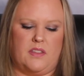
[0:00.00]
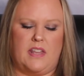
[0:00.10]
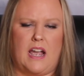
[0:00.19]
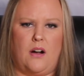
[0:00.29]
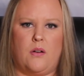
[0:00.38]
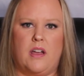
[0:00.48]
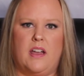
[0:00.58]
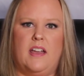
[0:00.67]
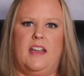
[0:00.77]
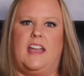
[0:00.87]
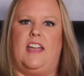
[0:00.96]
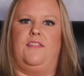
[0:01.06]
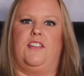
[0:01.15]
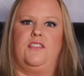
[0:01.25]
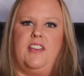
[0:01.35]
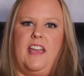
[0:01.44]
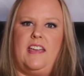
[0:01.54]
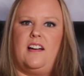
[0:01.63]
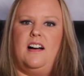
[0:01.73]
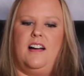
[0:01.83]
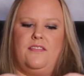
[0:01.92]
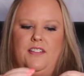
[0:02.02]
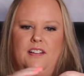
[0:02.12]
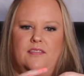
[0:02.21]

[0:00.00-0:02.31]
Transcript: Now, if you take off,